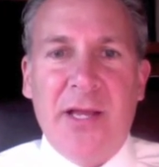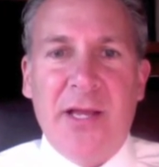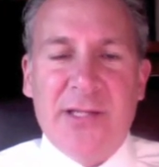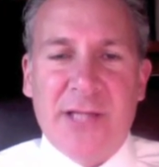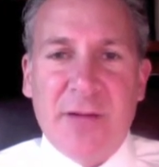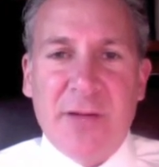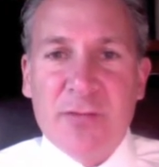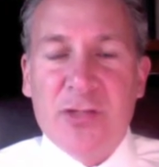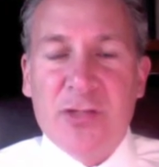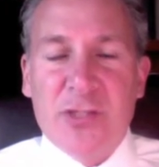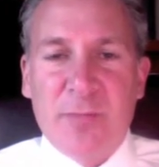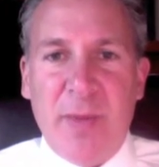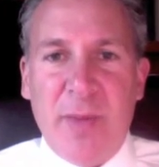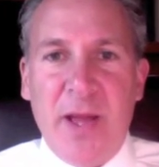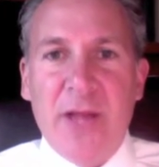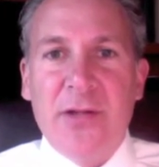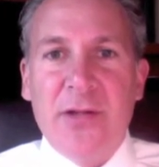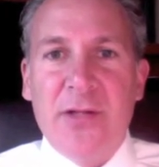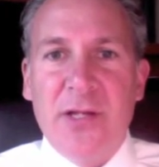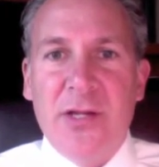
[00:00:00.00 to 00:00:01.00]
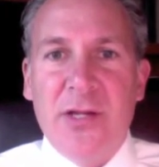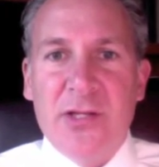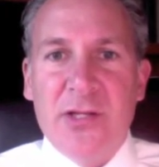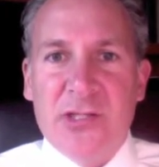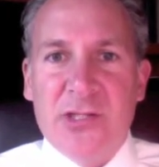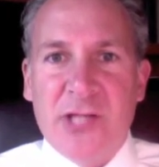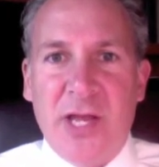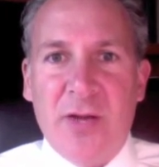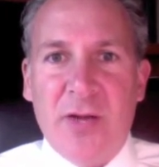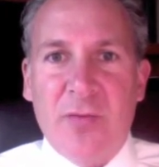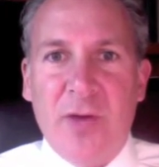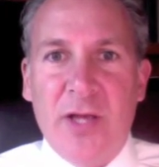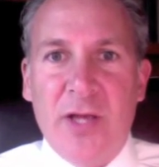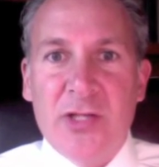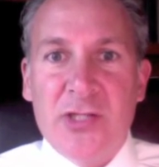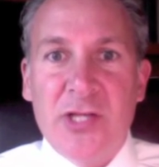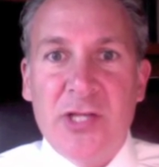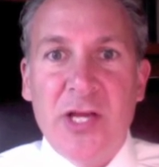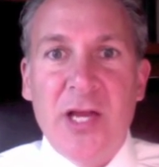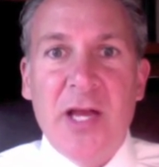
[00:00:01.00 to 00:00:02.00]
has ever spent in a Senate
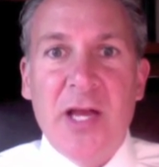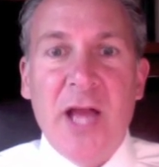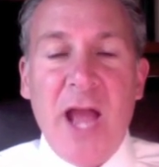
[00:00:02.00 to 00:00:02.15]
race,